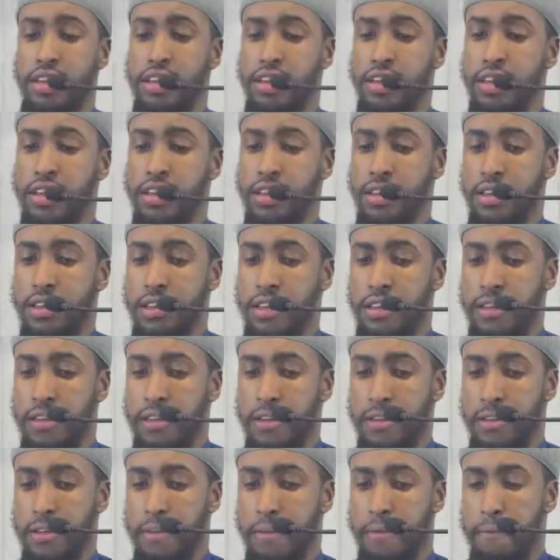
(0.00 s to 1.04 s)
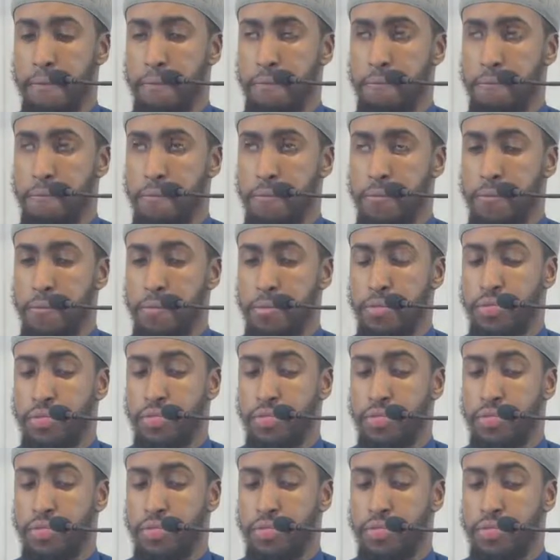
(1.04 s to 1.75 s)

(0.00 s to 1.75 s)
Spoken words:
Nobody speaks.